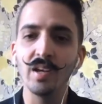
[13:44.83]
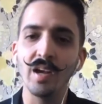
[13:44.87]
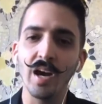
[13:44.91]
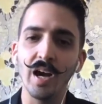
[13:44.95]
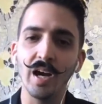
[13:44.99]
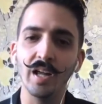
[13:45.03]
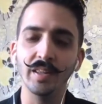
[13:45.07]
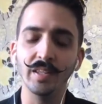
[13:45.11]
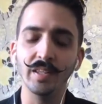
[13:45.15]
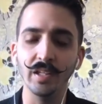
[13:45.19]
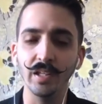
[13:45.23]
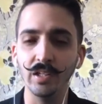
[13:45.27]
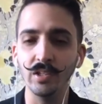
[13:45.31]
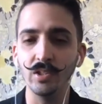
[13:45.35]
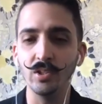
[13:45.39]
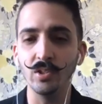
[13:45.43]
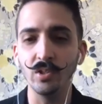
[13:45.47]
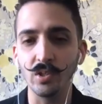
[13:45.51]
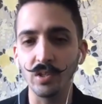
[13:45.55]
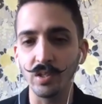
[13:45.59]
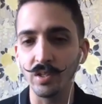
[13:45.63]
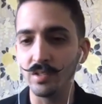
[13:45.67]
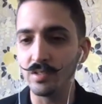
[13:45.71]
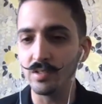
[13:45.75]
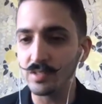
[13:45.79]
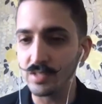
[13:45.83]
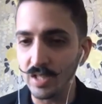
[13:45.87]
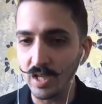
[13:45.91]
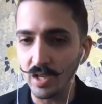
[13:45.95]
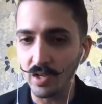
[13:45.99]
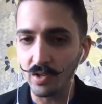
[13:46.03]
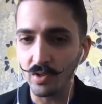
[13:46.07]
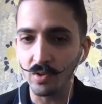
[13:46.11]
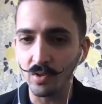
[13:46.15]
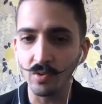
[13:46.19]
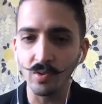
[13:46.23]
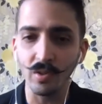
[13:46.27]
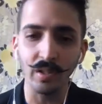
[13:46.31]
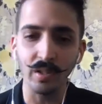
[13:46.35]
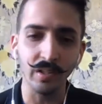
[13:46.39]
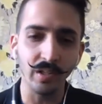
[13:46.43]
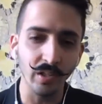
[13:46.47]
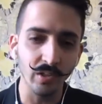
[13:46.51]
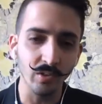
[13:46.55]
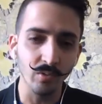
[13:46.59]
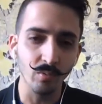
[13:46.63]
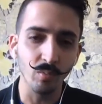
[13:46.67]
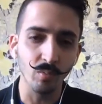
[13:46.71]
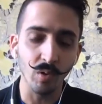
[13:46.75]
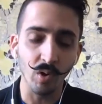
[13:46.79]
and then you can sell and
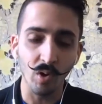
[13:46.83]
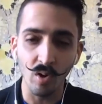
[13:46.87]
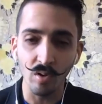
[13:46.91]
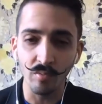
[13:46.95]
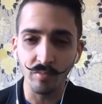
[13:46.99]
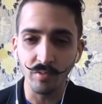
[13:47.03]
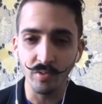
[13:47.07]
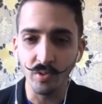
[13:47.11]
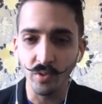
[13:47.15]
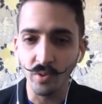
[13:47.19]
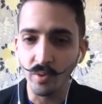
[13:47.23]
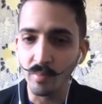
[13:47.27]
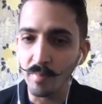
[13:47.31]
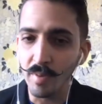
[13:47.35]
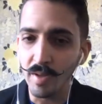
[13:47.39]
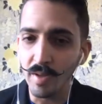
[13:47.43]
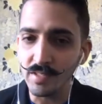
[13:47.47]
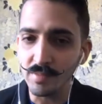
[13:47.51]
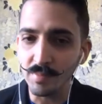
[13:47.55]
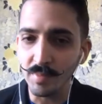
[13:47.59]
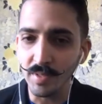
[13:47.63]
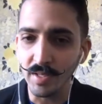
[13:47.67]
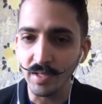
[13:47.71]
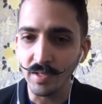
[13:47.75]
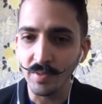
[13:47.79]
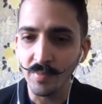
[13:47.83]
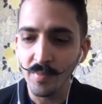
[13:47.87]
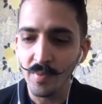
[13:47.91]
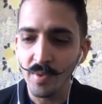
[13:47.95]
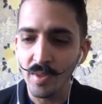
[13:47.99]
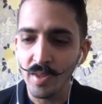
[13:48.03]
then you recover your investment.